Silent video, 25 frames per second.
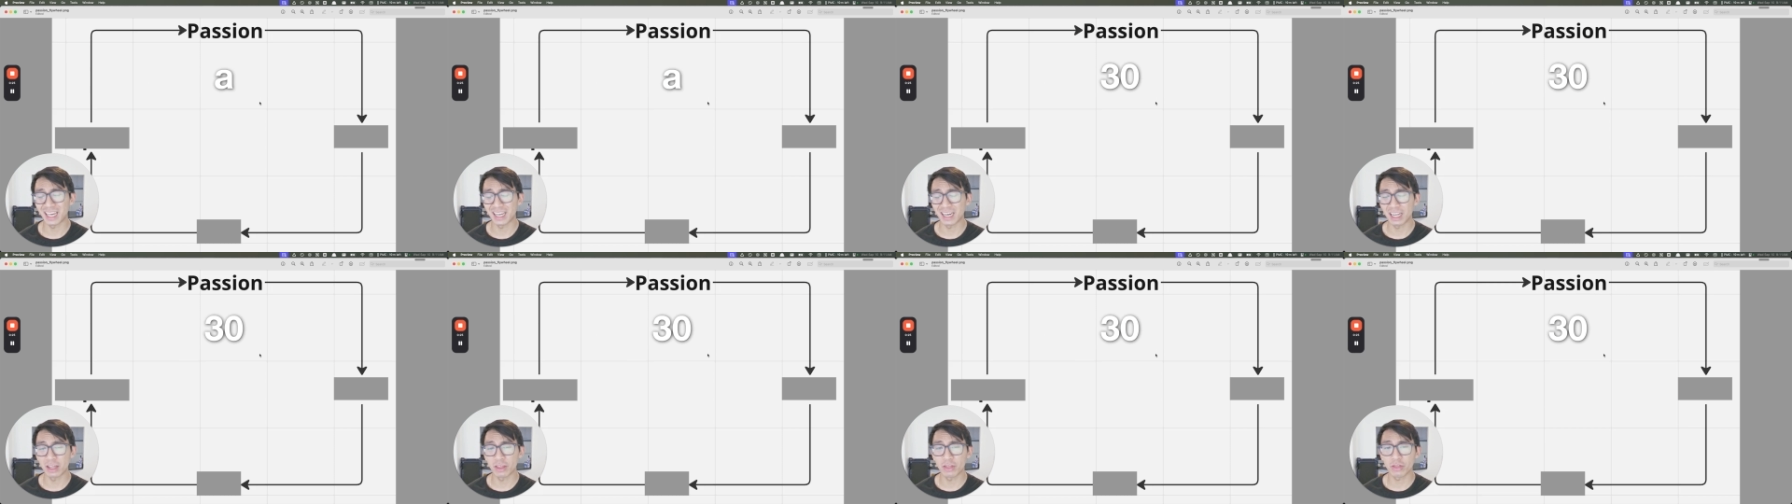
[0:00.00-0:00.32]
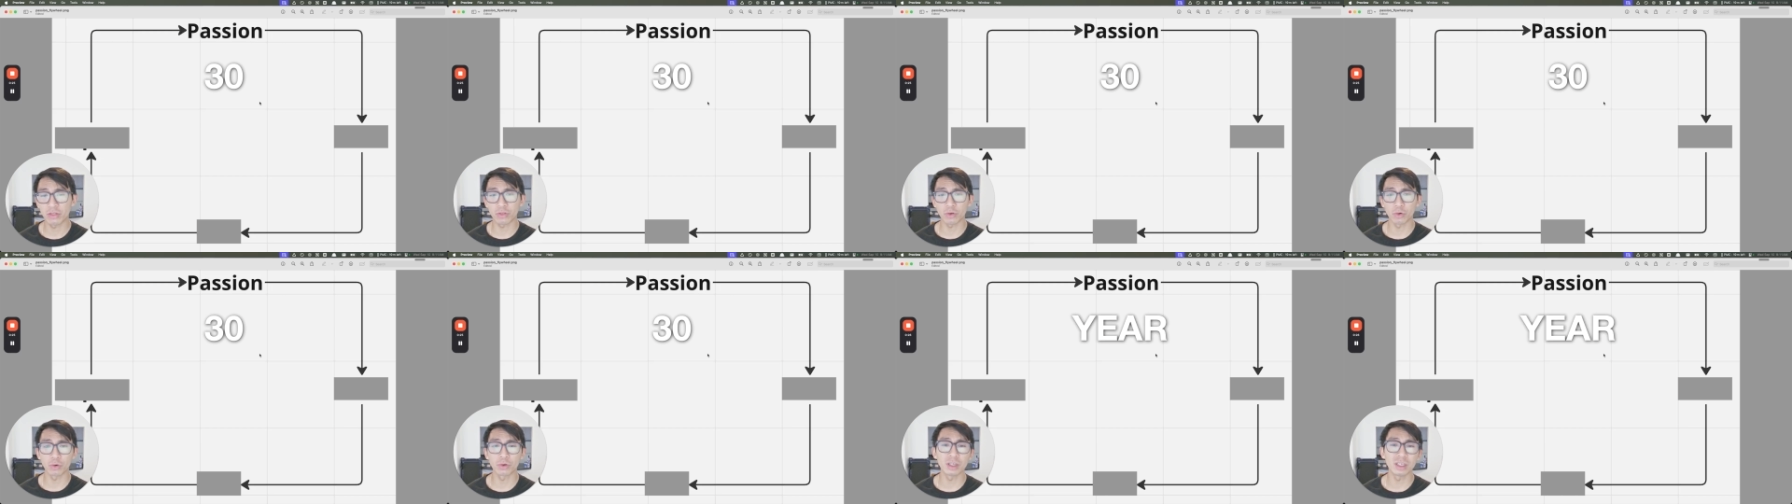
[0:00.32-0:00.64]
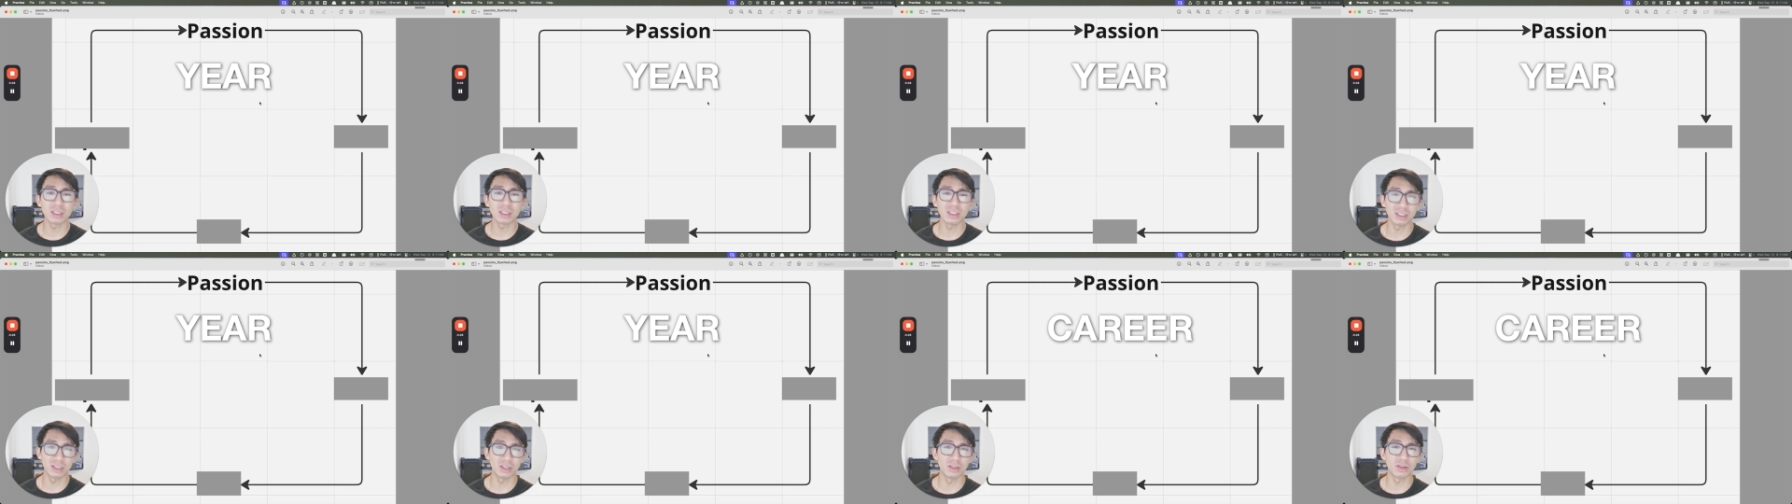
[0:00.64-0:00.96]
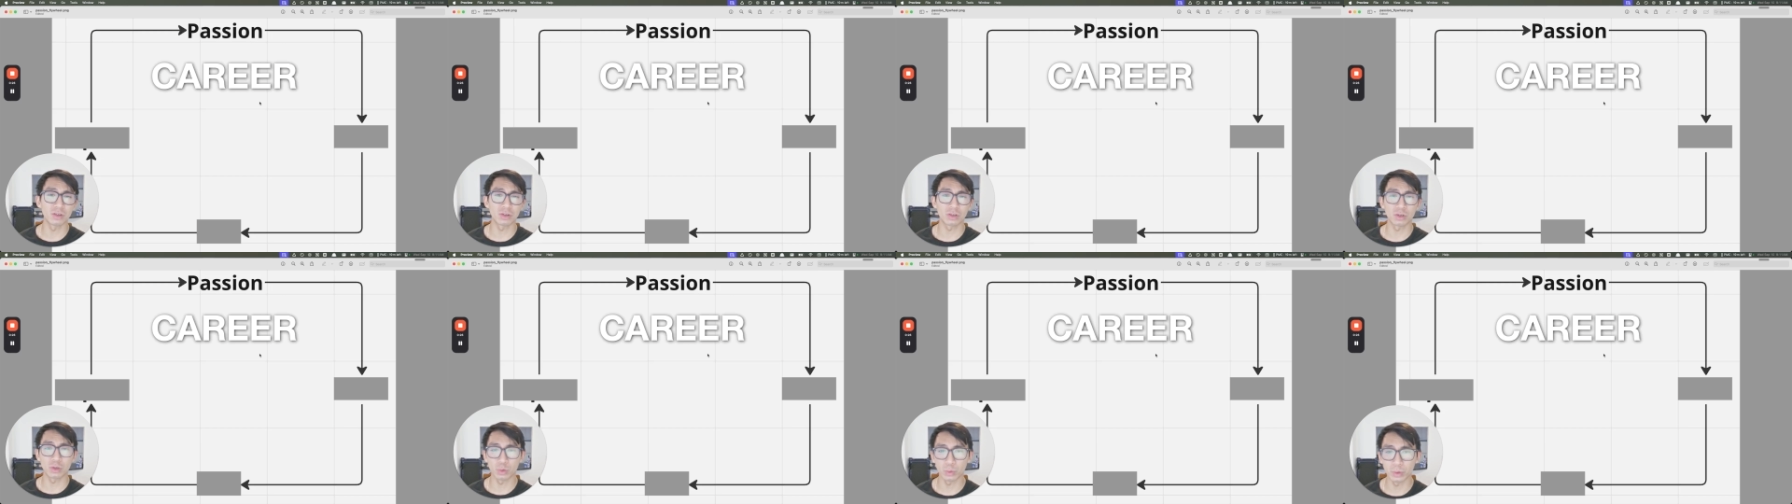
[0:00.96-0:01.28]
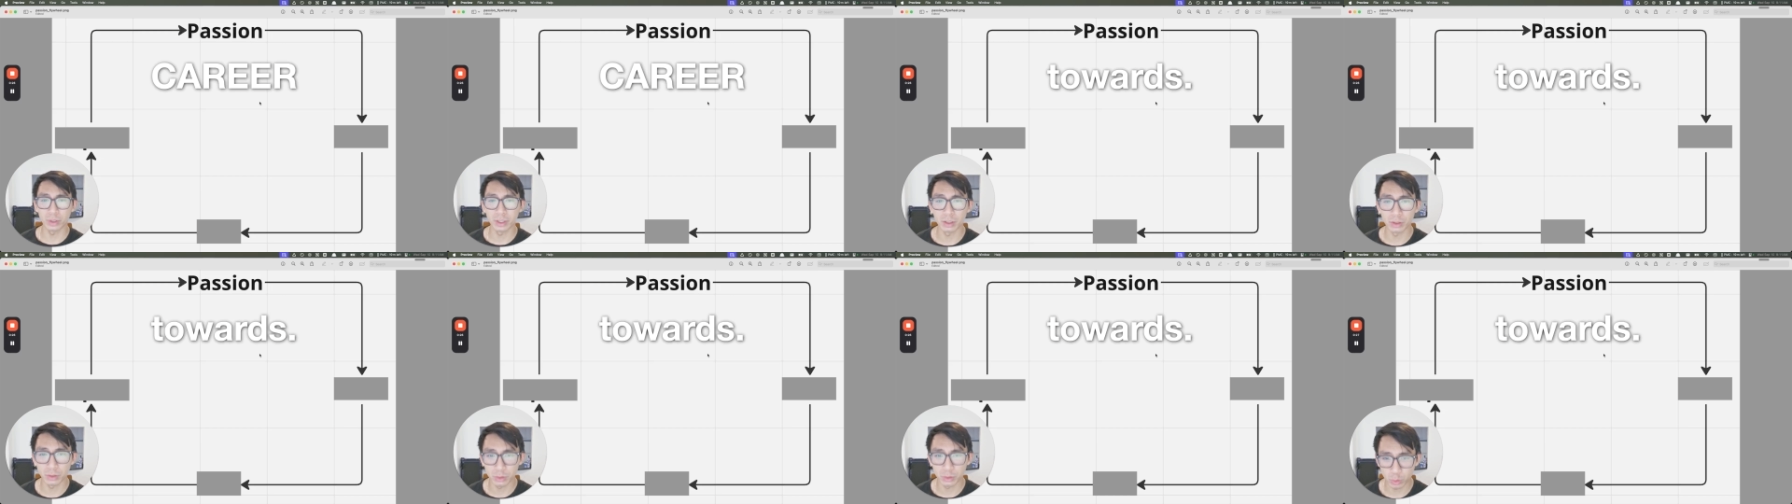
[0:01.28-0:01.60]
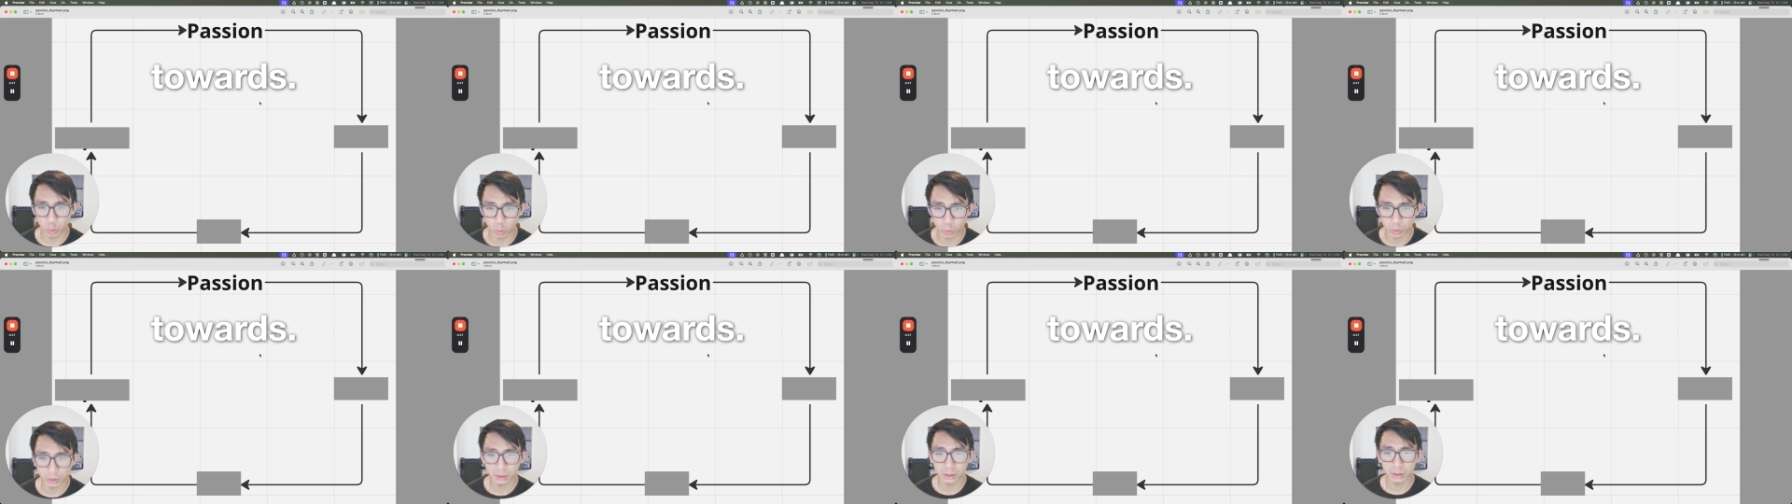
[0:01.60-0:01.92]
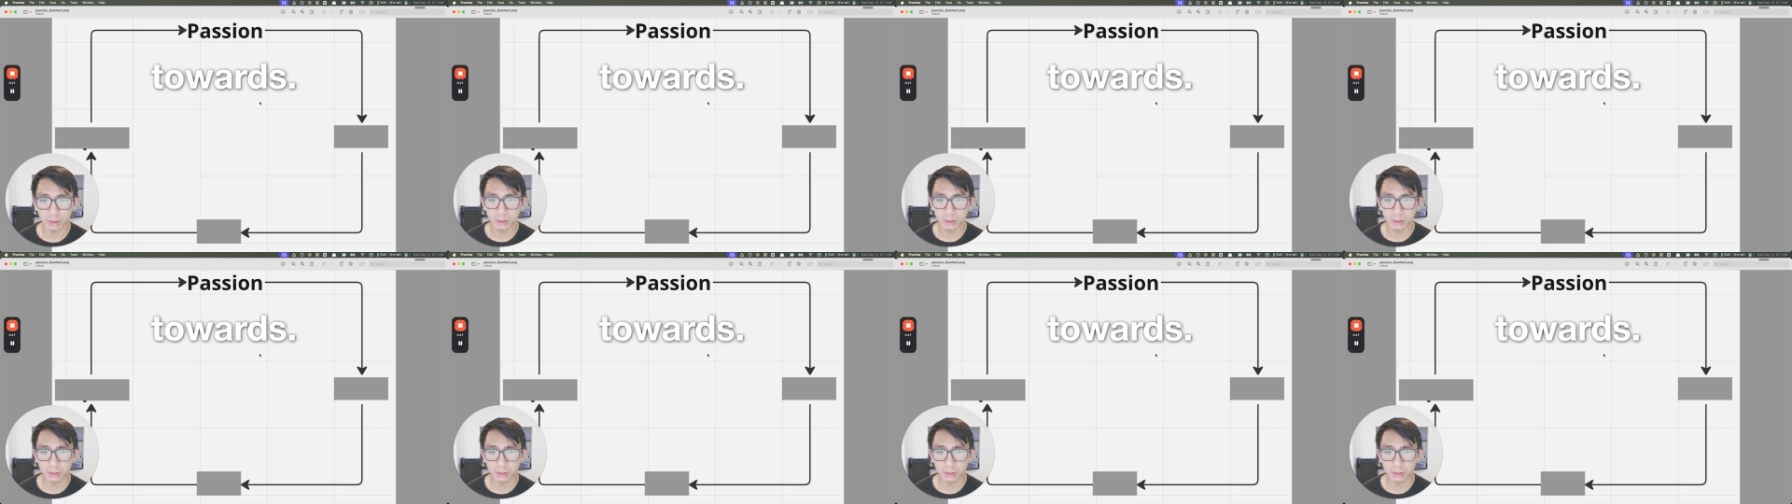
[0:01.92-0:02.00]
a thirty-year career towards.